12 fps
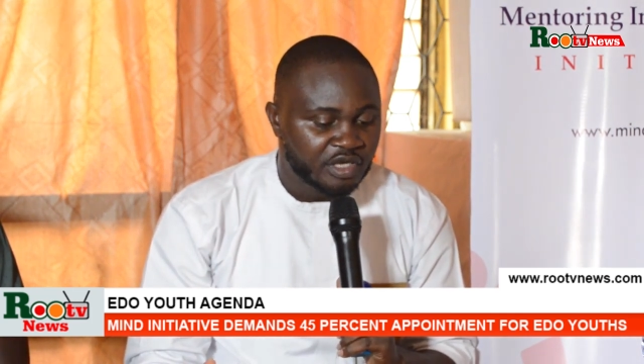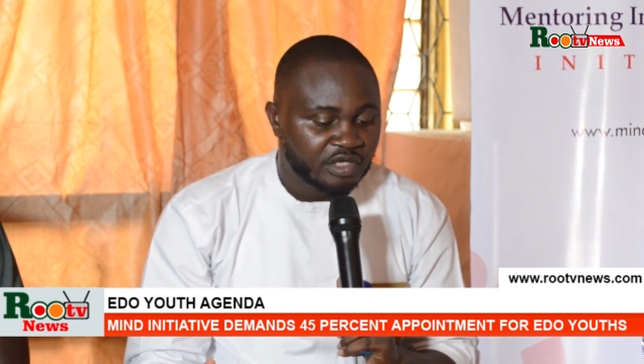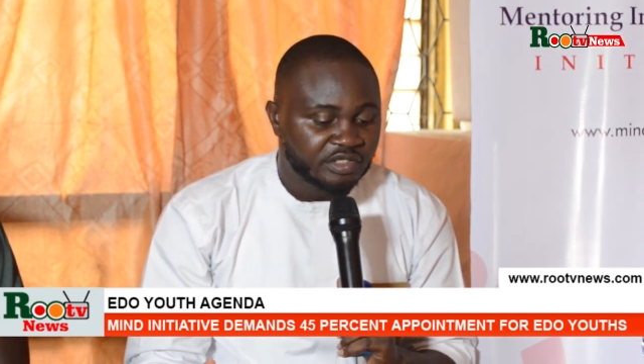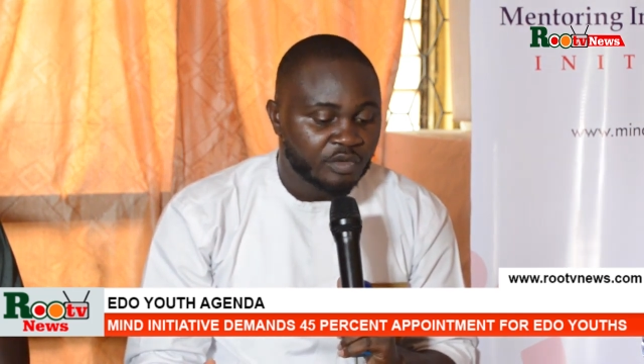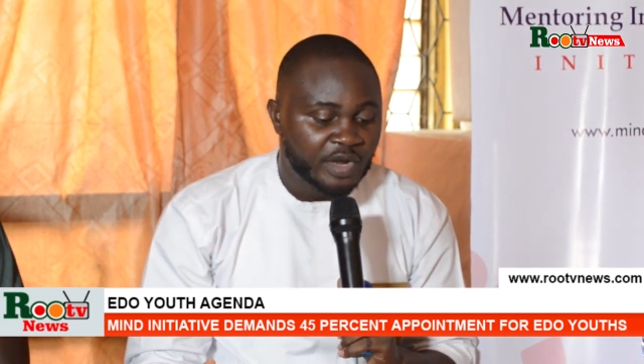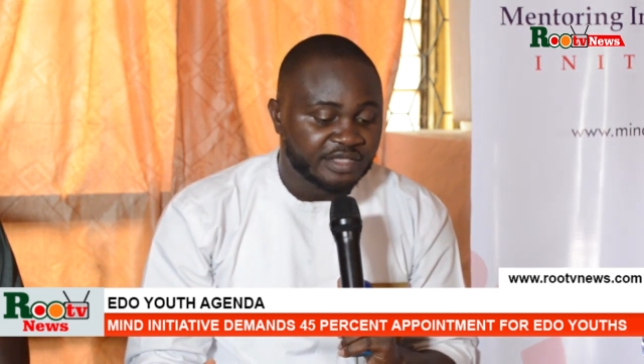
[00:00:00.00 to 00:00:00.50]

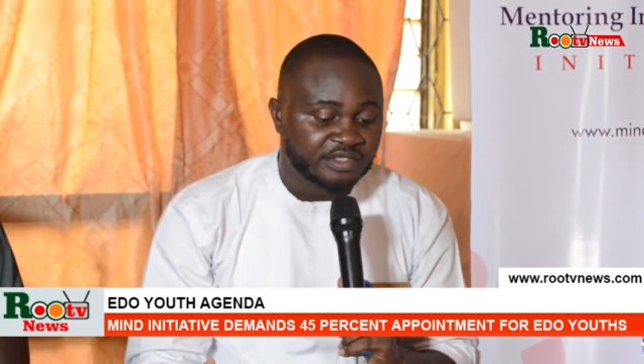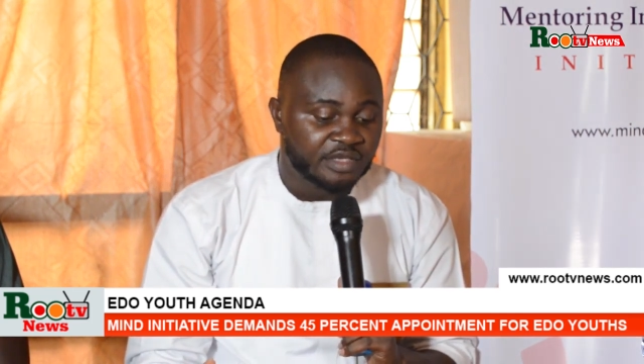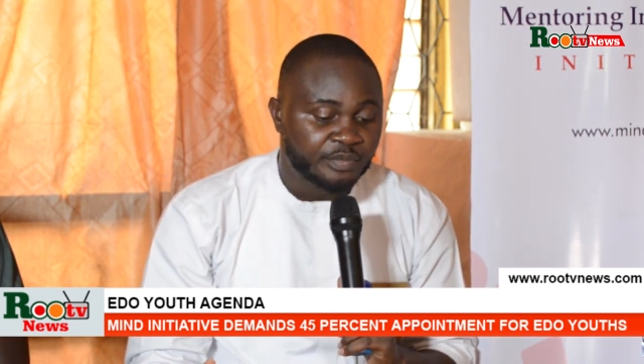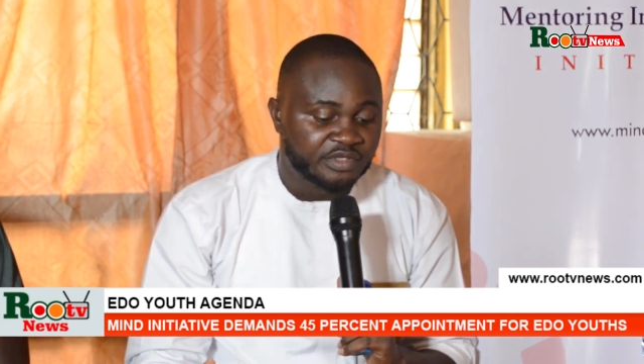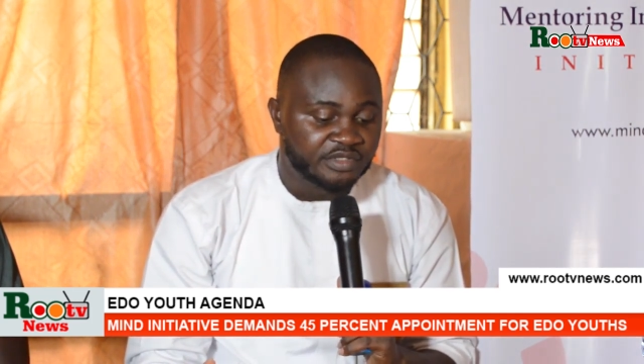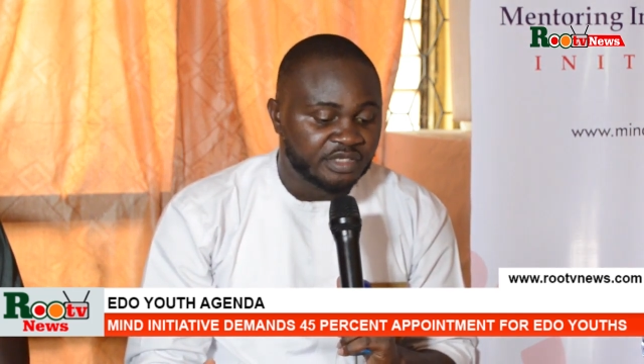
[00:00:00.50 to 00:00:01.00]
then while 10%
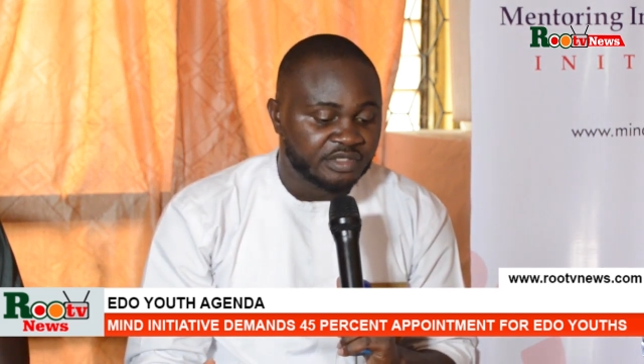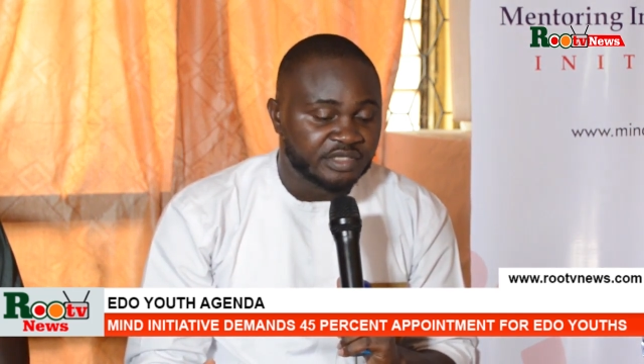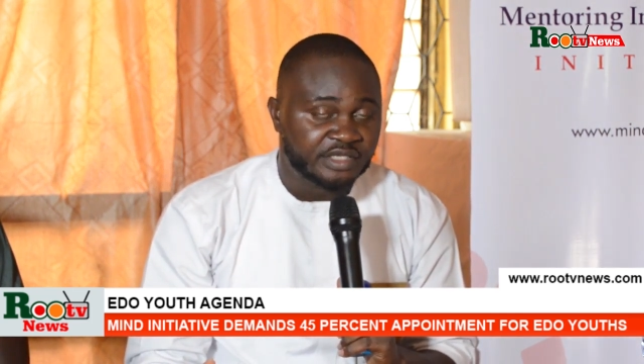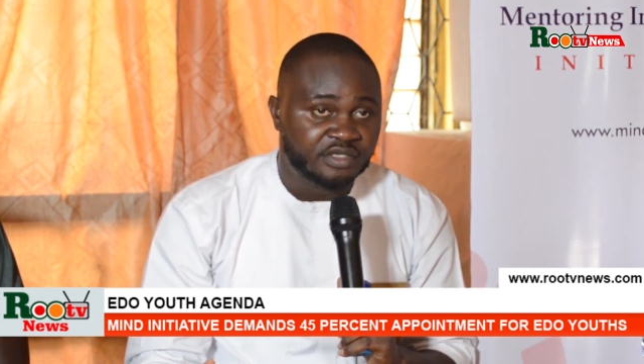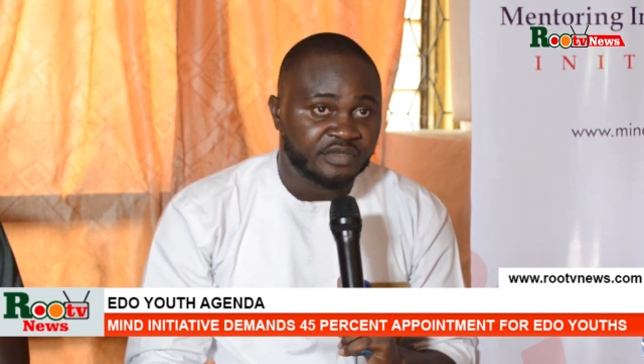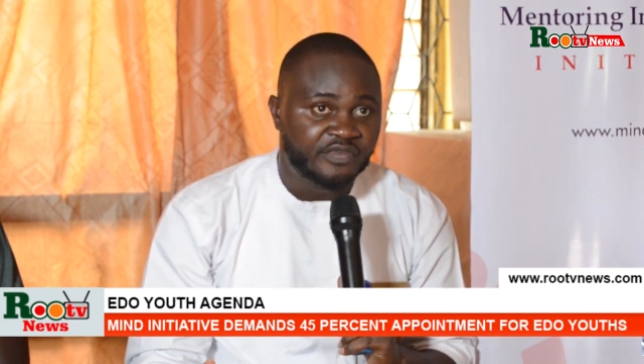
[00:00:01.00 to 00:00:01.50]

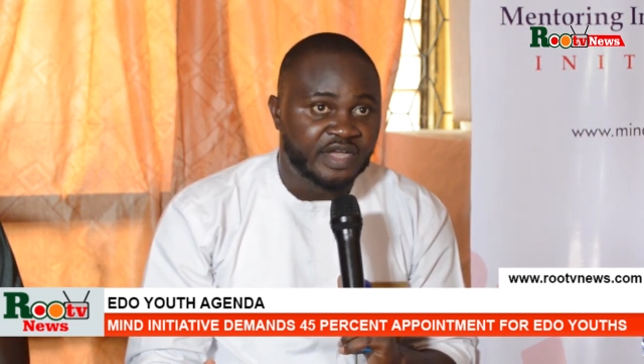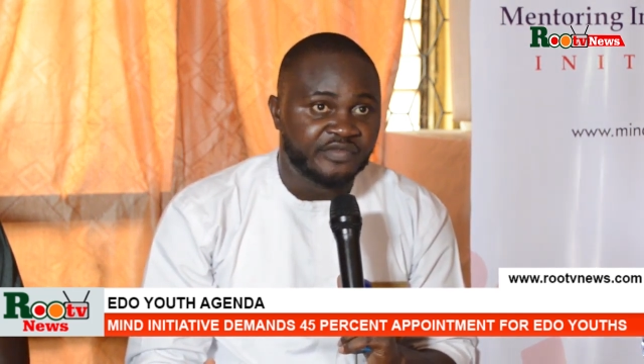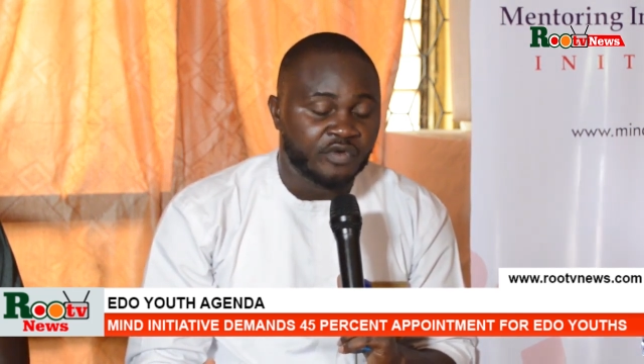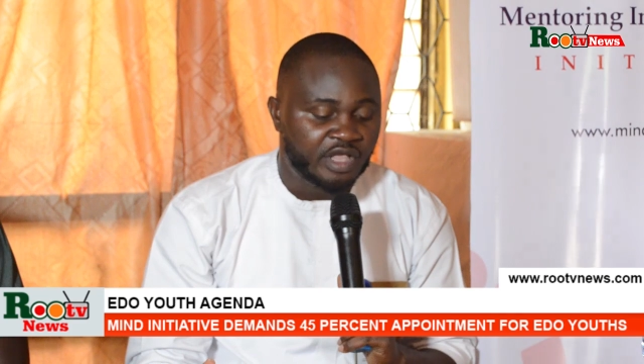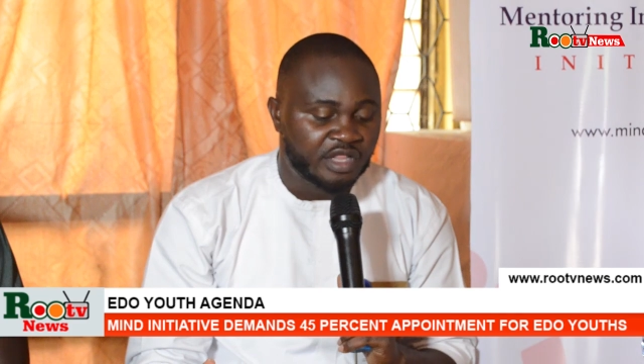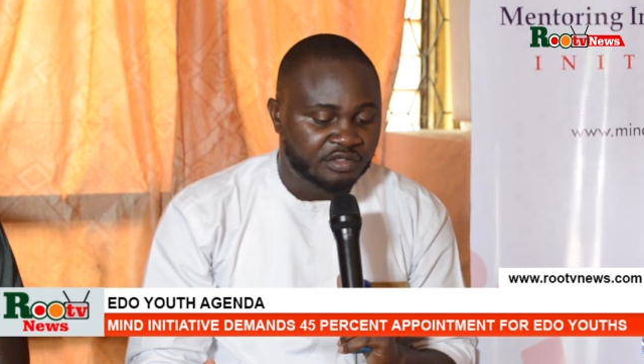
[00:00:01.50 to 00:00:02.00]
identified
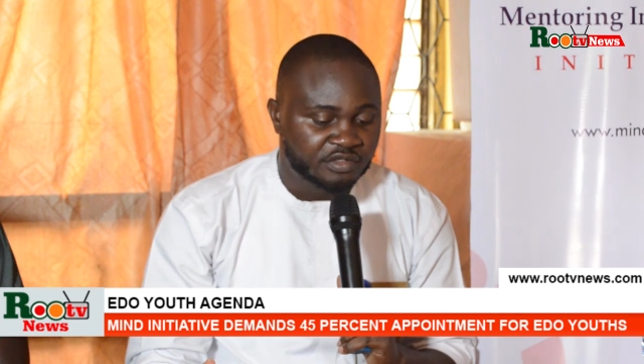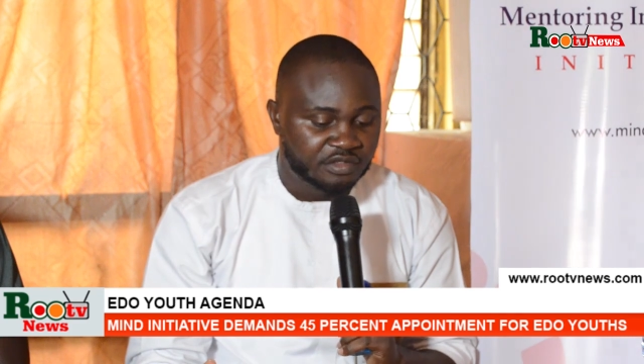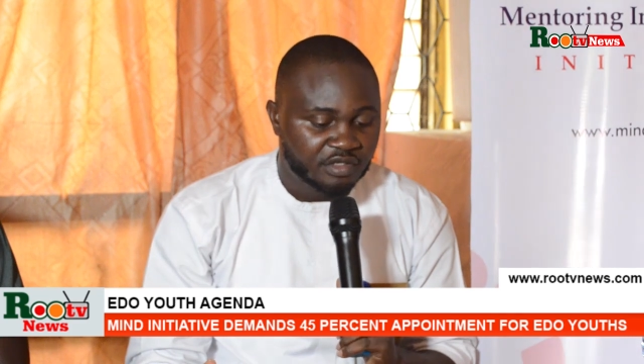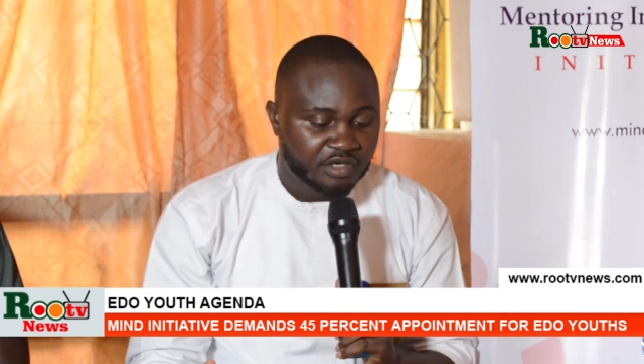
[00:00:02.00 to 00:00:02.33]
for health,